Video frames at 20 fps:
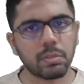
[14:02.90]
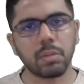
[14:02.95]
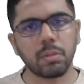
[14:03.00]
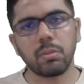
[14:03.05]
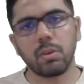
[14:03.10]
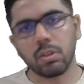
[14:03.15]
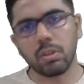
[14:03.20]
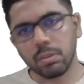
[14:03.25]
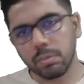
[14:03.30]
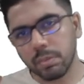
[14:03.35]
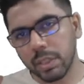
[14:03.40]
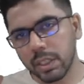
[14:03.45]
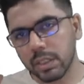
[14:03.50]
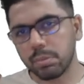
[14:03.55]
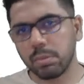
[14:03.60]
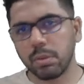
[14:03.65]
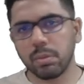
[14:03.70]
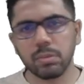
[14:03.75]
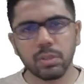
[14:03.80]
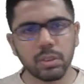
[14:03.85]
modern maths,
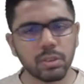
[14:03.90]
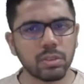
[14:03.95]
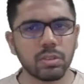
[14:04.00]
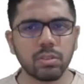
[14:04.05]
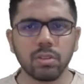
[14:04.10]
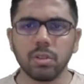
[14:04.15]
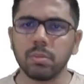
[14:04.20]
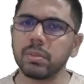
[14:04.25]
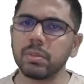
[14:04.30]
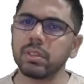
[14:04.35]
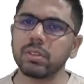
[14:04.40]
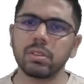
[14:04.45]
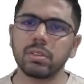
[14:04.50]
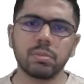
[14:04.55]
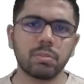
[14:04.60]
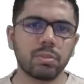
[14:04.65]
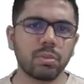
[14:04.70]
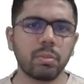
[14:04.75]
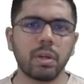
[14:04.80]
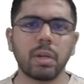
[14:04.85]
permutation, combination,
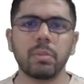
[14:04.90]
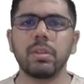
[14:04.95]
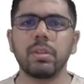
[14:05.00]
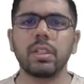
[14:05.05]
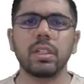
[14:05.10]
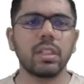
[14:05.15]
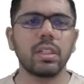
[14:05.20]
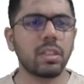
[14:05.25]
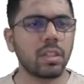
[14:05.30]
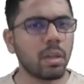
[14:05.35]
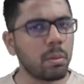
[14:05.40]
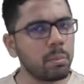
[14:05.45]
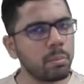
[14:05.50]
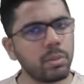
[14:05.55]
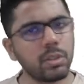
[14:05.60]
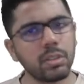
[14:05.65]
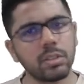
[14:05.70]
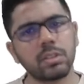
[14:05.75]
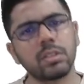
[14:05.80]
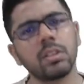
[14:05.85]
probability,
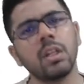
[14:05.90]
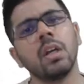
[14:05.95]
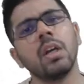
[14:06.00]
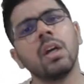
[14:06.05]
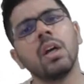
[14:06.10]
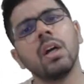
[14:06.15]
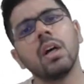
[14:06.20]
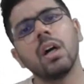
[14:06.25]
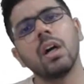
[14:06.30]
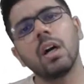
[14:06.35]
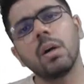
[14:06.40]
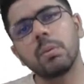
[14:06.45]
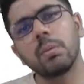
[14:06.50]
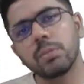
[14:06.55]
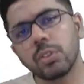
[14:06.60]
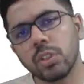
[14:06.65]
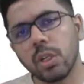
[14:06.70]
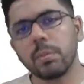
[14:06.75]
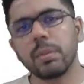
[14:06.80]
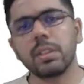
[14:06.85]
numbers,
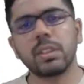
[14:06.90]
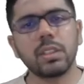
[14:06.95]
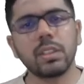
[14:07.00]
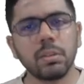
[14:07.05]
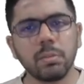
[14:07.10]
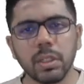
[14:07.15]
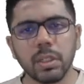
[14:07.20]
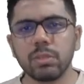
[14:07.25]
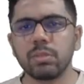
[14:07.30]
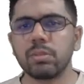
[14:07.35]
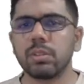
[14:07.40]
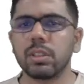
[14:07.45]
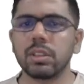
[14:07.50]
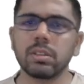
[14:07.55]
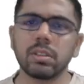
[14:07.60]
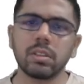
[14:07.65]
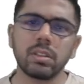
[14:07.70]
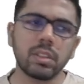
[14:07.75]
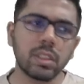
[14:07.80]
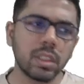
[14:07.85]
geometry,
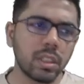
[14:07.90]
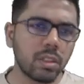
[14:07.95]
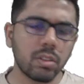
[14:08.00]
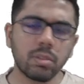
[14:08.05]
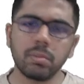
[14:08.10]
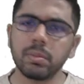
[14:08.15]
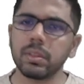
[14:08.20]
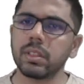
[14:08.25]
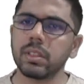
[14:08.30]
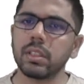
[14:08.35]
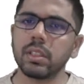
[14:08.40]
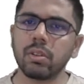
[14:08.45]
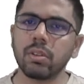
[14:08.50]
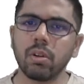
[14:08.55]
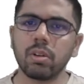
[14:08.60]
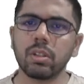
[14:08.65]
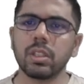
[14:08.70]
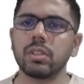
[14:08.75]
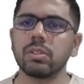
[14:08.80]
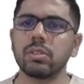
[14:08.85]
mensuration, trigonometry,
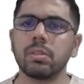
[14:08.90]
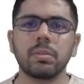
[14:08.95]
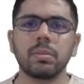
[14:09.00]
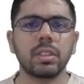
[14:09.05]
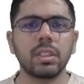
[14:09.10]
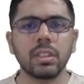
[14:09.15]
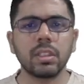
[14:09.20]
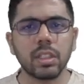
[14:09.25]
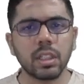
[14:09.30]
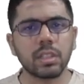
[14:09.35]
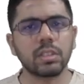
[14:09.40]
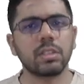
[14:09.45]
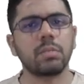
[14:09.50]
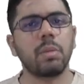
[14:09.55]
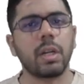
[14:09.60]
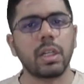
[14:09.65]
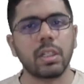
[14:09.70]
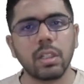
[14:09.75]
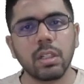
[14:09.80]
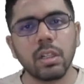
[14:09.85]
coordinate geometry, doesn't
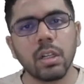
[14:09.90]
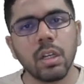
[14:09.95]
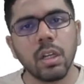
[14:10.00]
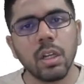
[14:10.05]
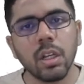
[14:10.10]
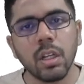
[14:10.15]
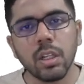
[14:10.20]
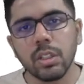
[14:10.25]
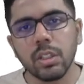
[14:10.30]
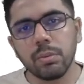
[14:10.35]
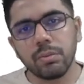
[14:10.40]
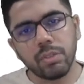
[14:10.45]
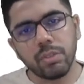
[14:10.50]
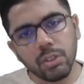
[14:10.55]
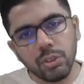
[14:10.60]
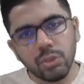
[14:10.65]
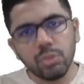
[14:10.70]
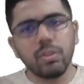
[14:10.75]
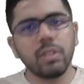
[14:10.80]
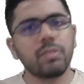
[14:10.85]
matter. For
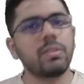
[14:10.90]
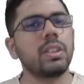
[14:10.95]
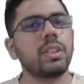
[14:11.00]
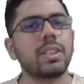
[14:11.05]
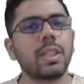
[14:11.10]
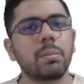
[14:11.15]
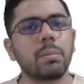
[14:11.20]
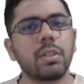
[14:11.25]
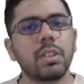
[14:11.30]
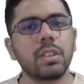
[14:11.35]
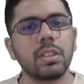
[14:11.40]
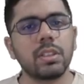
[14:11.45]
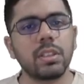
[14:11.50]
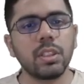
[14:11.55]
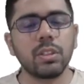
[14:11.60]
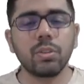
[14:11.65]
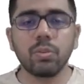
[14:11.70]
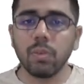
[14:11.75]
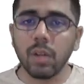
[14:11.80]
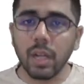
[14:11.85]
you, every chapter is
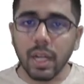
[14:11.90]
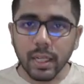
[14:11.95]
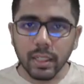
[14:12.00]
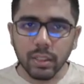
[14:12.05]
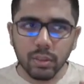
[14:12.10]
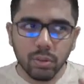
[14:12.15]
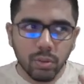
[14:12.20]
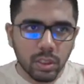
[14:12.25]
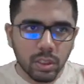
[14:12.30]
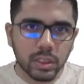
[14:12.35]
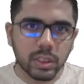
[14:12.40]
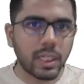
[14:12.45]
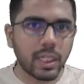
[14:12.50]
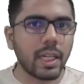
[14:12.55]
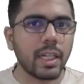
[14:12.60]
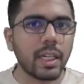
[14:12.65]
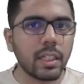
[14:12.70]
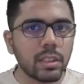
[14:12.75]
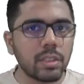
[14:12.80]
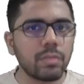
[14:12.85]
equal, and you will try
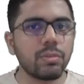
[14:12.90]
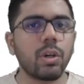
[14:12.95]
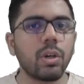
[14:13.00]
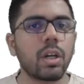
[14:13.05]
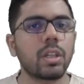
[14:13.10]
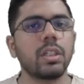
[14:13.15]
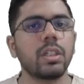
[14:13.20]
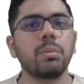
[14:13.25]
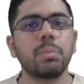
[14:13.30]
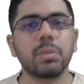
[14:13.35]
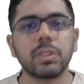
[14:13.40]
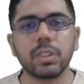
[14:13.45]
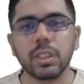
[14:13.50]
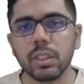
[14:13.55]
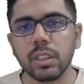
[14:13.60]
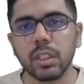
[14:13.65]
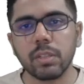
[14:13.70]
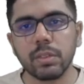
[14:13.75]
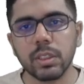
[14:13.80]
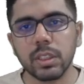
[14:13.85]
and give you 100% in
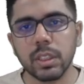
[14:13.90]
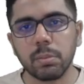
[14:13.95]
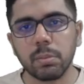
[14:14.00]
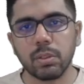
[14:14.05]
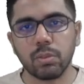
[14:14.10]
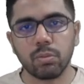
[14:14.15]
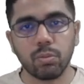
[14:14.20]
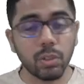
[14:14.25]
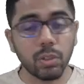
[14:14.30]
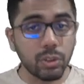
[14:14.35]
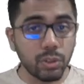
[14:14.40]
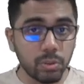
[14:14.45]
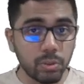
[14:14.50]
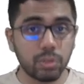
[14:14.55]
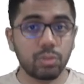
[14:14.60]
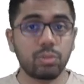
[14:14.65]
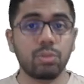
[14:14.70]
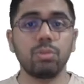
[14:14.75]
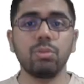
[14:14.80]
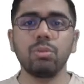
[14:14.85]
every chapter. Once you're
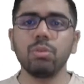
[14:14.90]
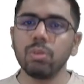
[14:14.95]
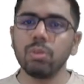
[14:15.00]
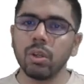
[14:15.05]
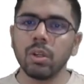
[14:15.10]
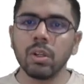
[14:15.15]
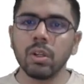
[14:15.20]
through,